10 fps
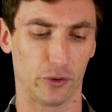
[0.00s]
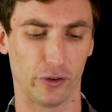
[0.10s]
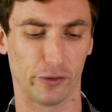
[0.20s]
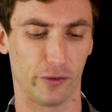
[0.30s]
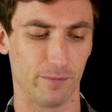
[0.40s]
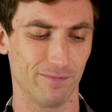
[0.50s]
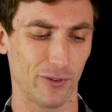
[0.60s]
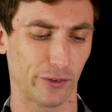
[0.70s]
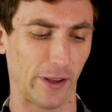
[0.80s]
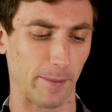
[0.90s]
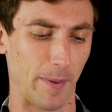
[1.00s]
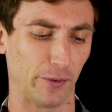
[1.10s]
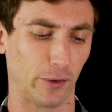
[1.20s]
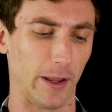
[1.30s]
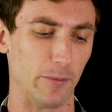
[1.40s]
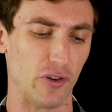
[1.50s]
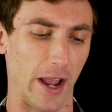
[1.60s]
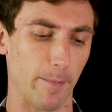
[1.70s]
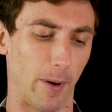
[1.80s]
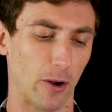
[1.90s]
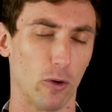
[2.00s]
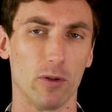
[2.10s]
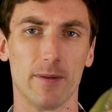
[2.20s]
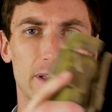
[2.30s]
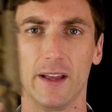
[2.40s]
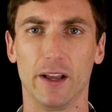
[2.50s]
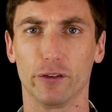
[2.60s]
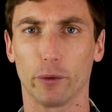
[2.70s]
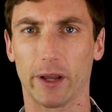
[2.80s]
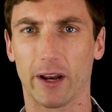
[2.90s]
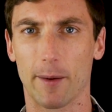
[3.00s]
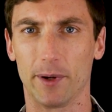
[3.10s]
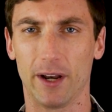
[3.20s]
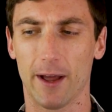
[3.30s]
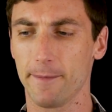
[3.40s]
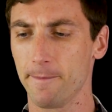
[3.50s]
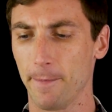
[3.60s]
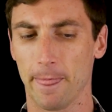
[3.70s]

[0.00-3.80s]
which is looks like basically a giant buckle so it could come undone.